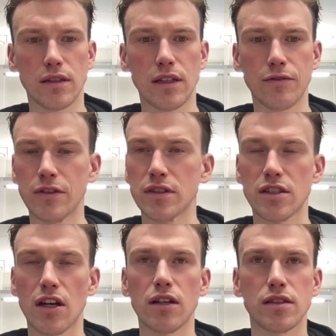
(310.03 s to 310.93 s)
different
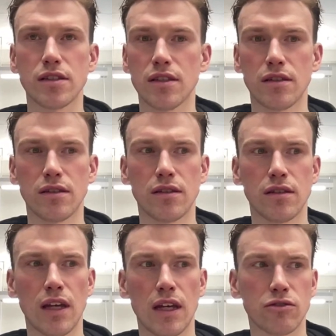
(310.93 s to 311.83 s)
sites
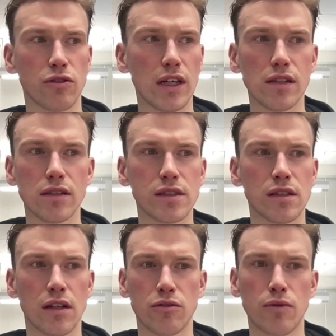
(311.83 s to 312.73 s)
and
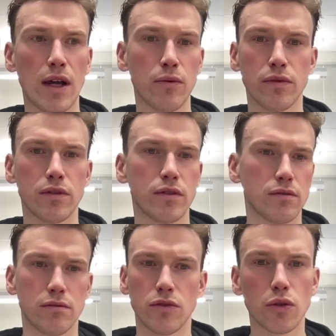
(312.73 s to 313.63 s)
trails around
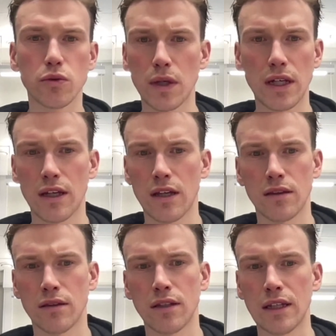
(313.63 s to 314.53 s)
Norway
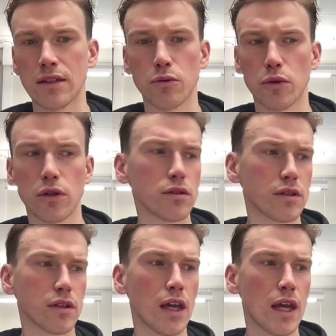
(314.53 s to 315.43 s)
and in the world,